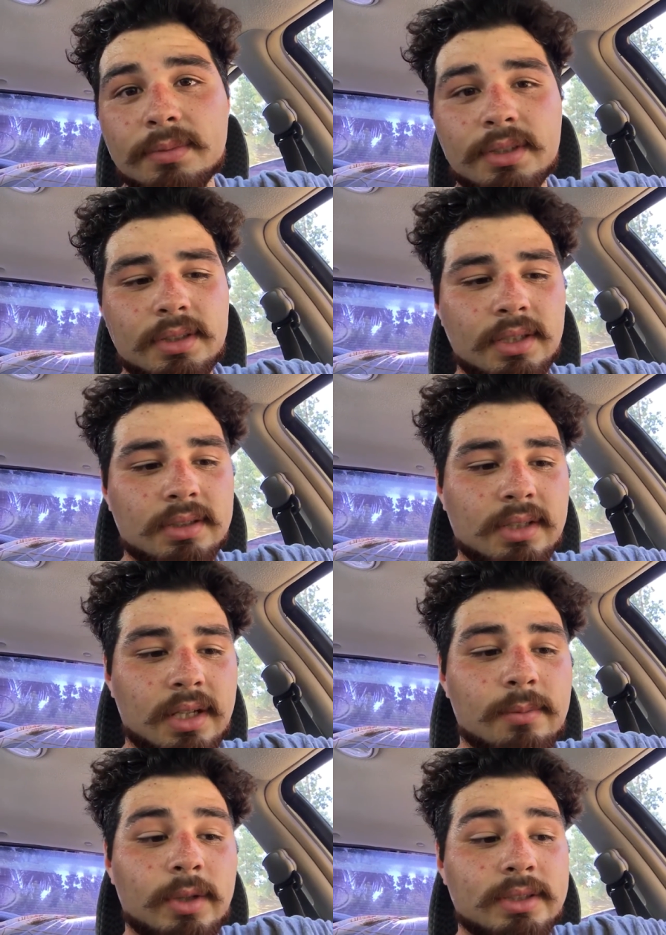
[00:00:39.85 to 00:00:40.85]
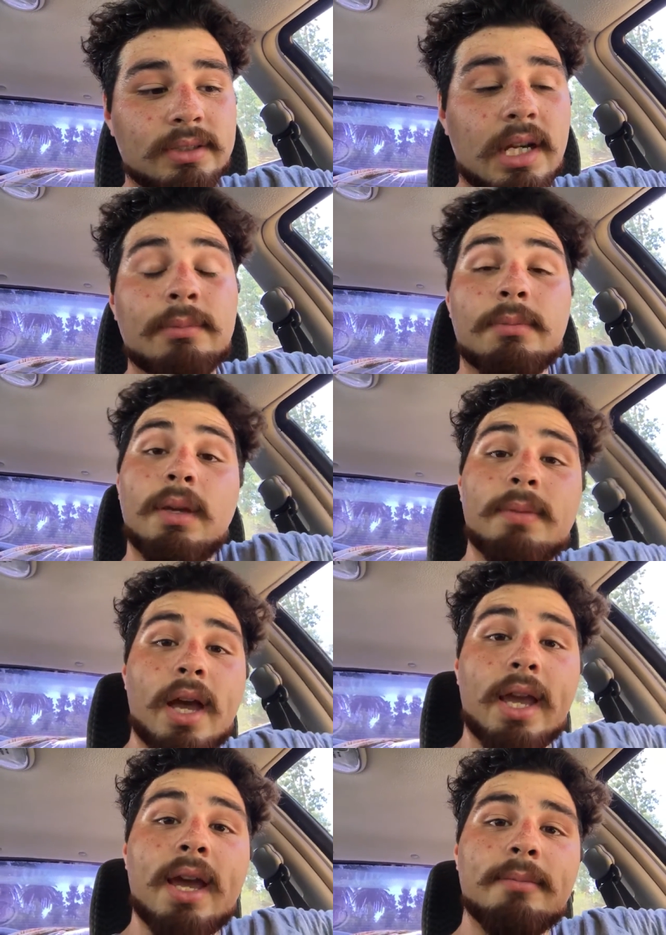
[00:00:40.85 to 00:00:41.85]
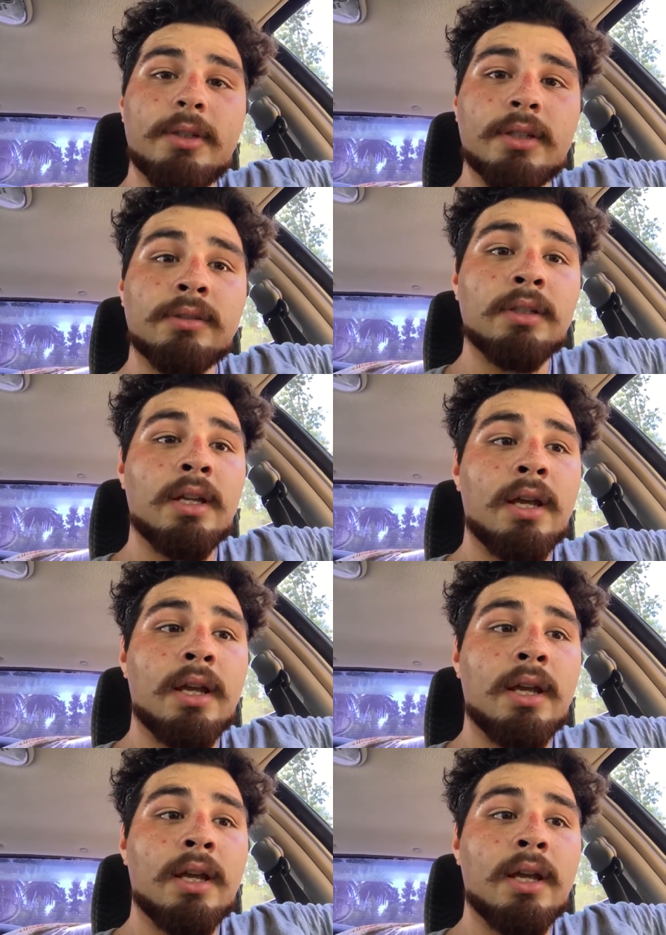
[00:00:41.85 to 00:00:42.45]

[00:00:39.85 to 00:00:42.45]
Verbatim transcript: she thinks like I'm wasting time, and maybe I am, you know?